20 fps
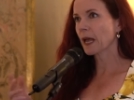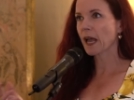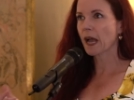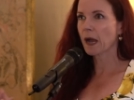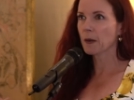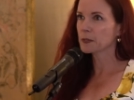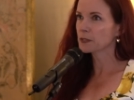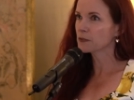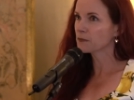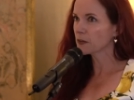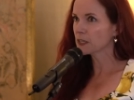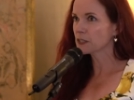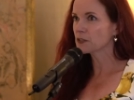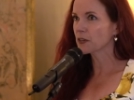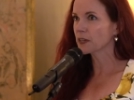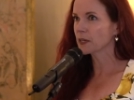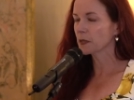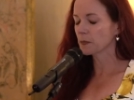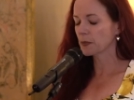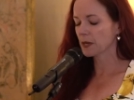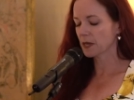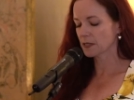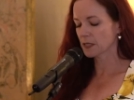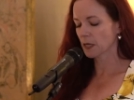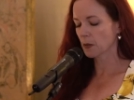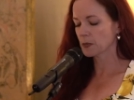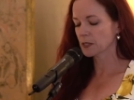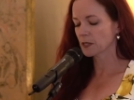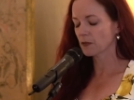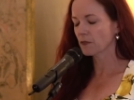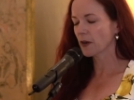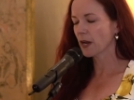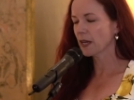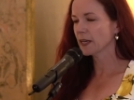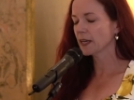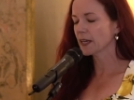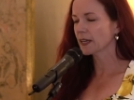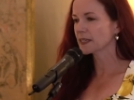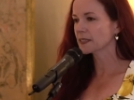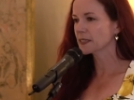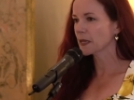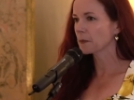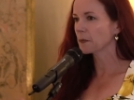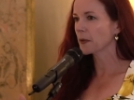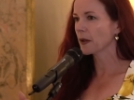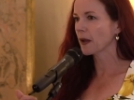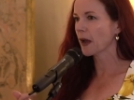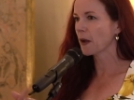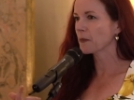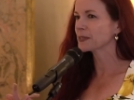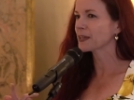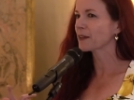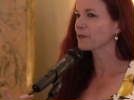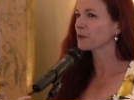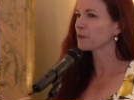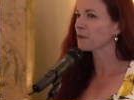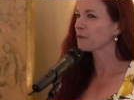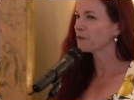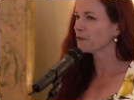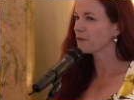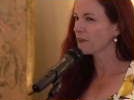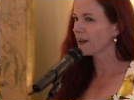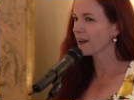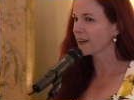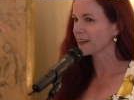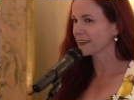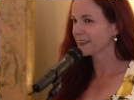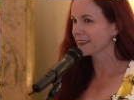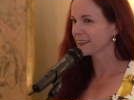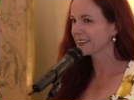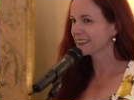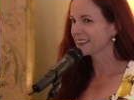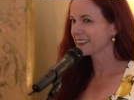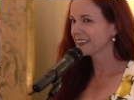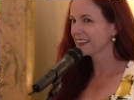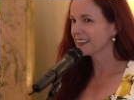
I was frustrated because I wasn't writing, except I was having fun.